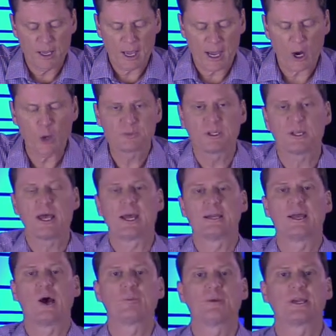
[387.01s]
I hope today
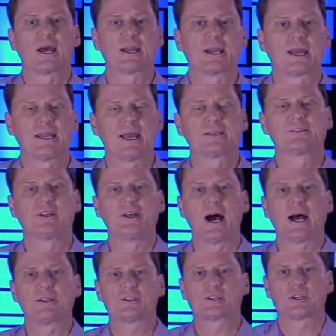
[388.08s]
to help you kind of connect the
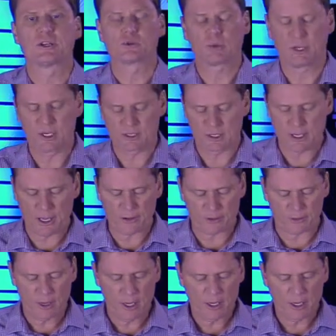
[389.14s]
dots and as we get together